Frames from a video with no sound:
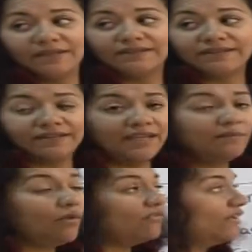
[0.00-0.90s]
The
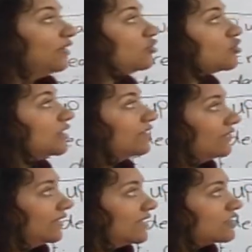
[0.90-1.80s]
name of energy
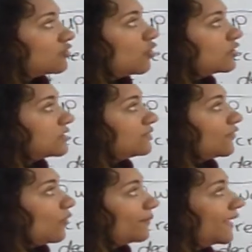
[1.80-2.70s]
level starts from